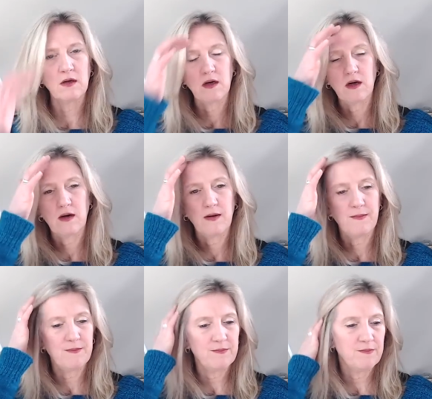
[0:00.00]

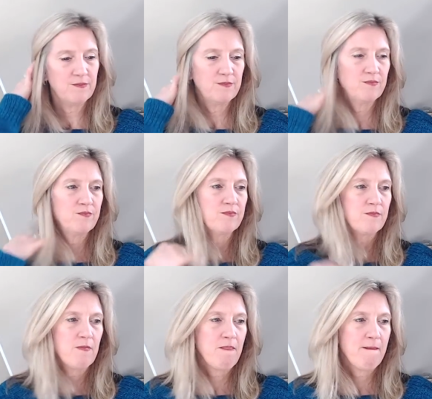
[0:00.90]

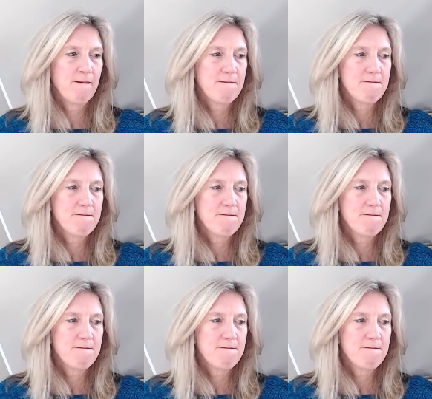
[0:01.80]
No one is speaking in this clip.